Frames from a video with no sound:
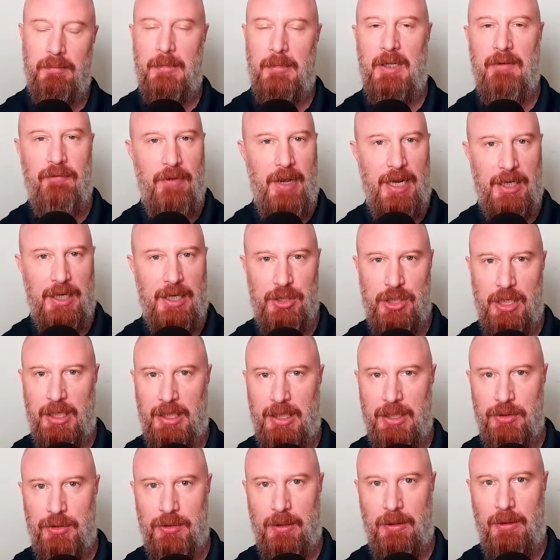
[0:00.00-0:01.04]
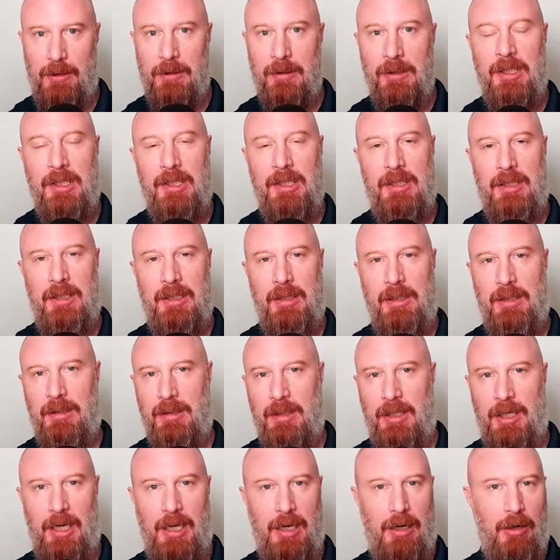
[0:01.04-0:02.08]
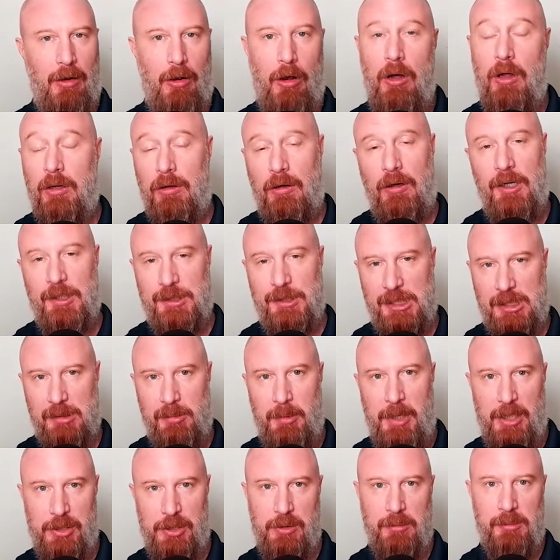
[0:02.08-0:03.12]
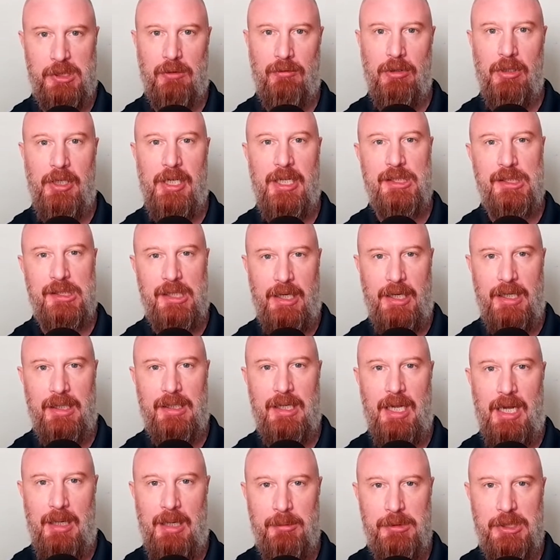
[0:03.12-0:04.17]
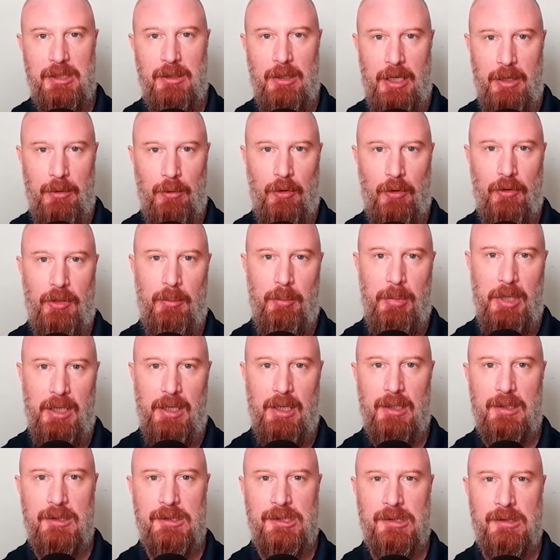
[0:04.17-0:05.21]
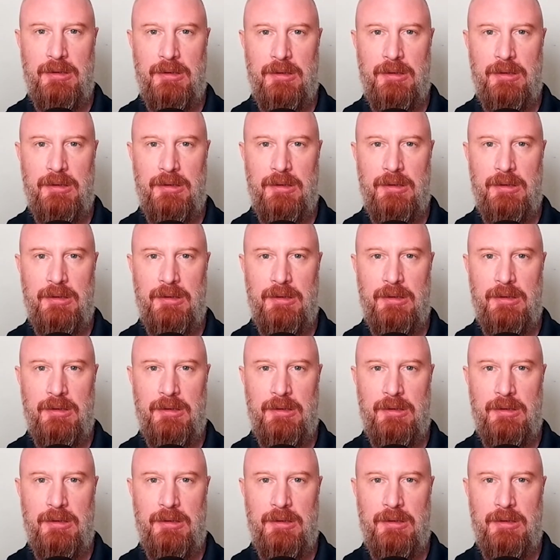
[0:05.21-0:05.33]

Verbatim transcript: infection control, uh, all across the spectrum. So really exciting times in, in orthopedics.